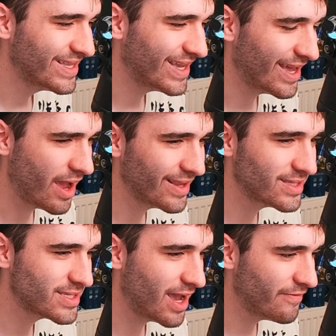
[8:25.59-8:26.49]

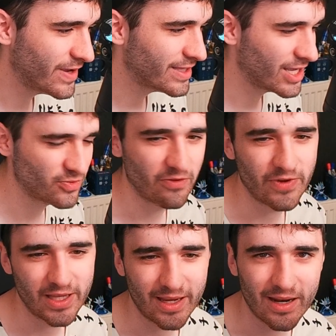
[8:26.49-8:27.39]
And I think that's one
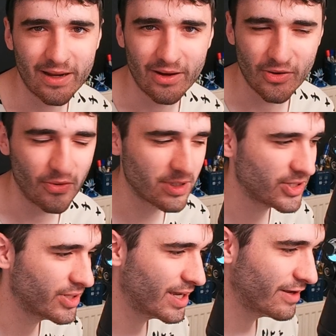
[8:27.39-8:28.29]
thing they kind of cut corners
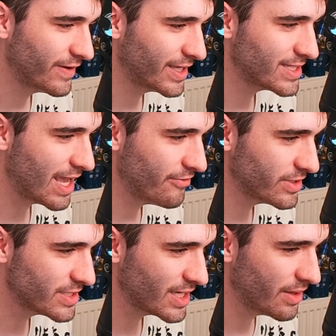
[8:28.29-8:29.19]
on, and I think it's
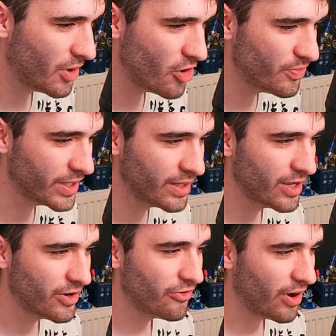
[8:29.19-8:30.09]
evidence, and I'm
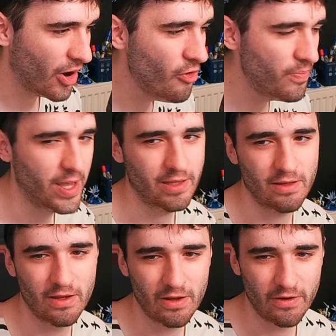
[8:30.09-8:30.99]

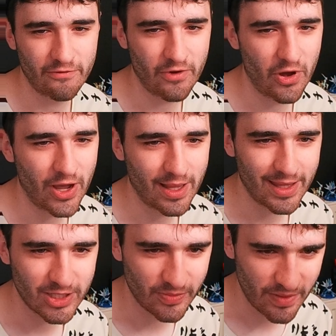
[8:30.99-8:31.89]
hoping for a
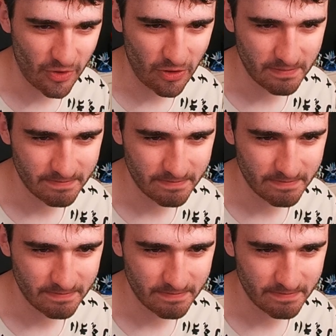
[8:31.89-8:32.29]
little bit more.